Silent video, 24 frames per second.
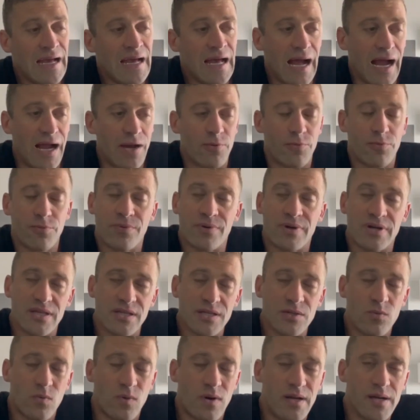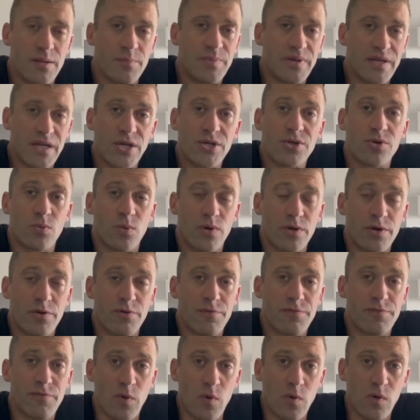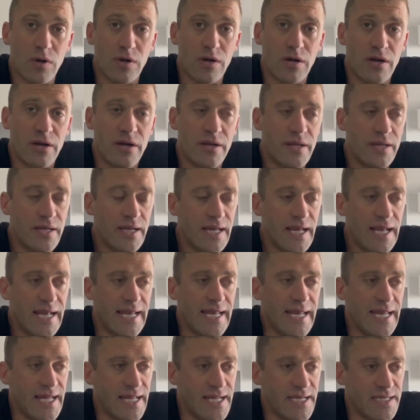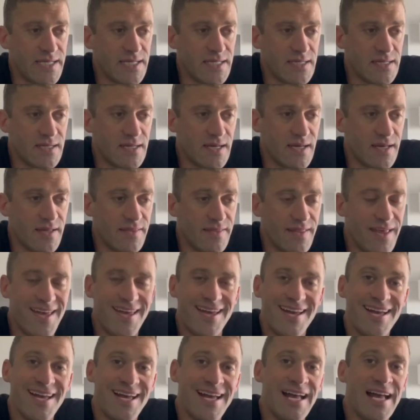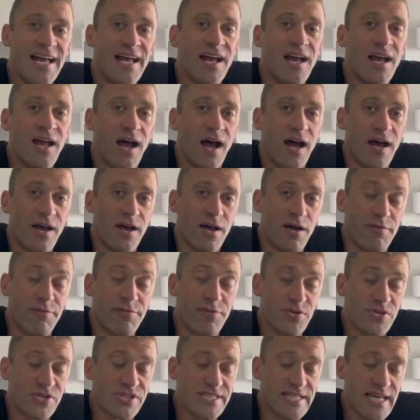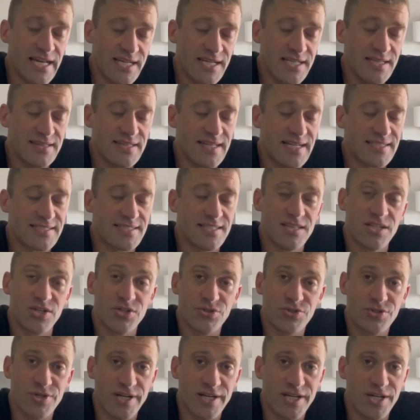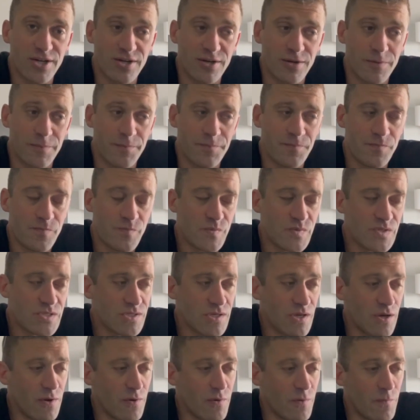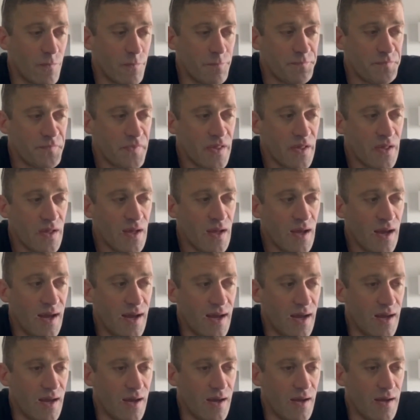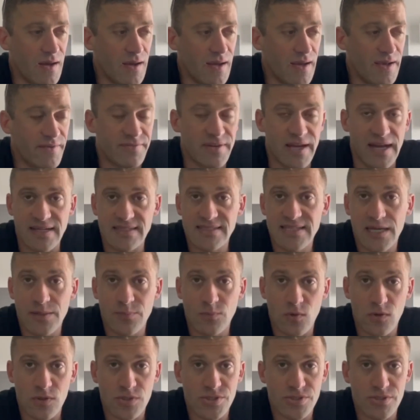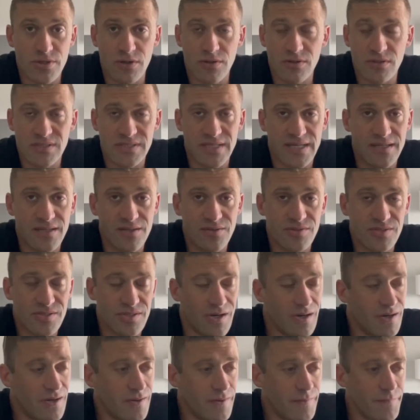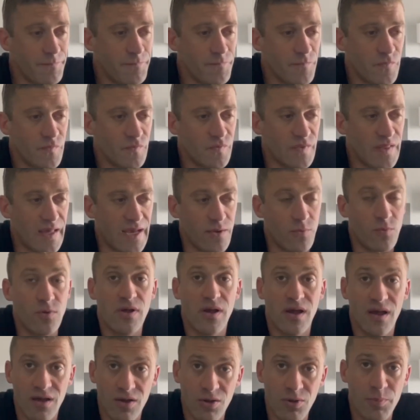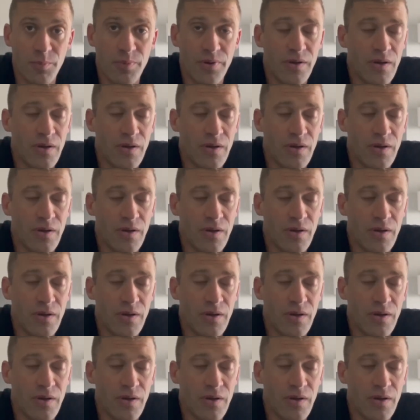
I really want to be under 104, and a full second, that's a little trickier. So I've got to take more strokes like you saw. That will help.